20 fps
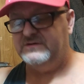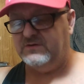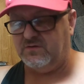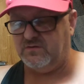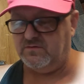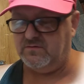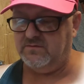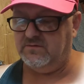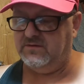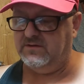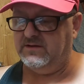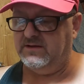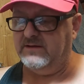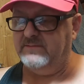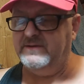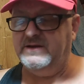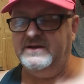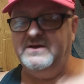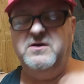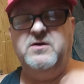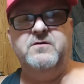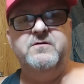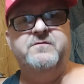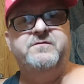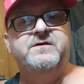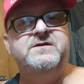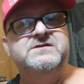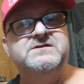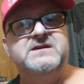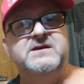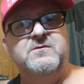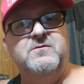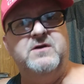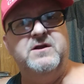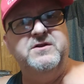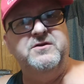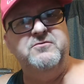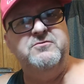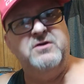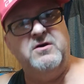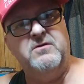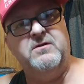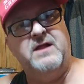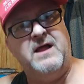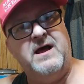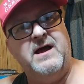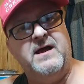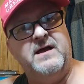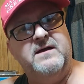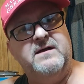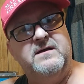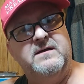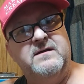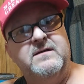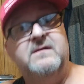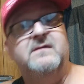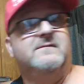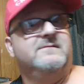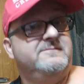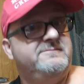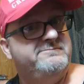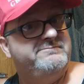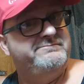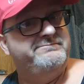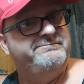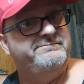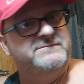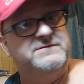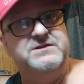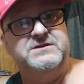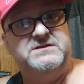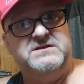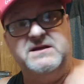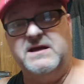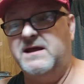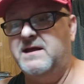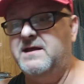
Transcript: so let me know if you see one you don't like. Just